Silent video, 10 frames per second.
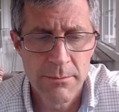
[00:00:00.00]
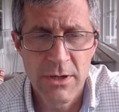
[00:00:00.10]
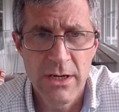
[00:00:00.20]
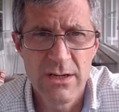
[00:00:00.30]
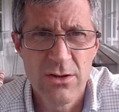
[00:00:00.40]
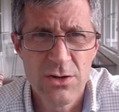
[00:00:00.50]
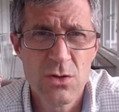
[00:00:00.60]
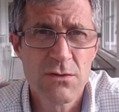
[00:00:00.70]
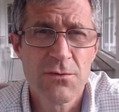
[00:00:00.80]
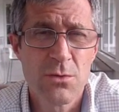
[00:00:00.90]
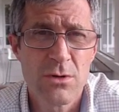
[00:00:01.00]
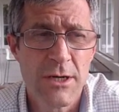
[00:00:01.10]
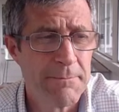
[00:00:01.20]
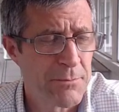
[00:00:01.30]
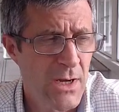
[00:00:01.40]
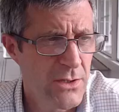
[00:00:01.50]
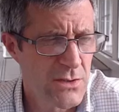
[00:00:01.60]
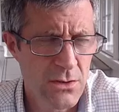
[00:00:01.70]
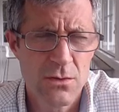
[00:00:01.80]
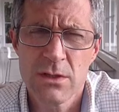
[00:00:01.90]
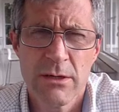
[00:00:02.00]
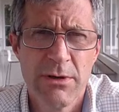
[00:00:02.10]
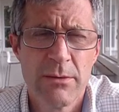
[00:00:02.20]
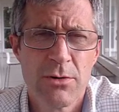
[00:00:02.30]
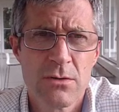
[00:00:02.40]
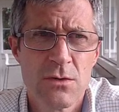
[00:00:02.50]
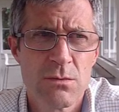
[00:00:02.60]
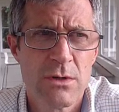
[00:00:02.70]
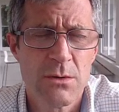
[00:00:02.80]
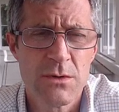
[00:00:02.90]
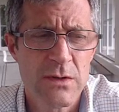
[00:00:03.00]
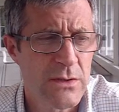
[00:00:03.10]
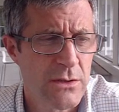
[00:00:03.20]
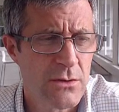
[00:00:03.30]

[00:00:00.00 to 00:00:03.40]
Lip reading: And they're used for, I used to use beta particles when I was